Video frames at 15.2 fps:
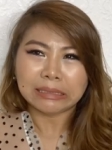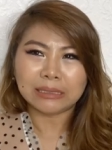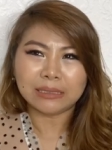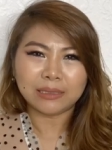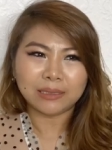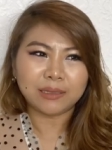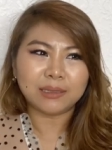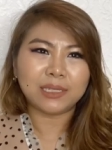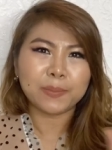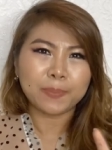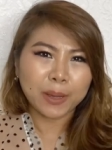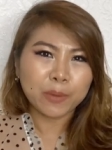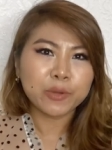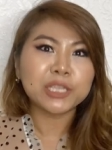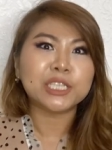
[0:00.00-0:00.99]
Uh,
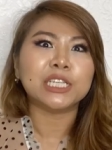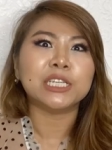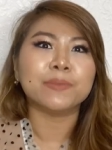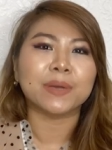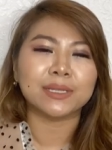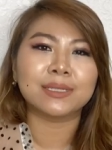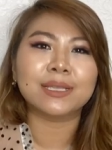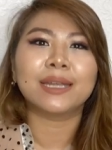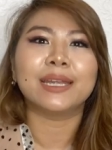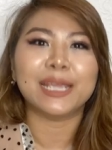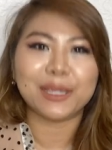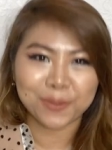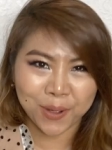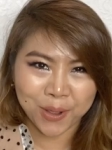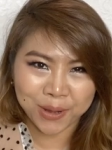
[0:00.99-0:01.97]
deeper winging must
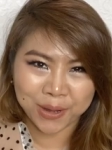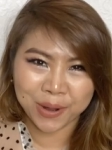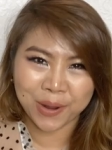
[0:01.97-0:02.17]
sunny one.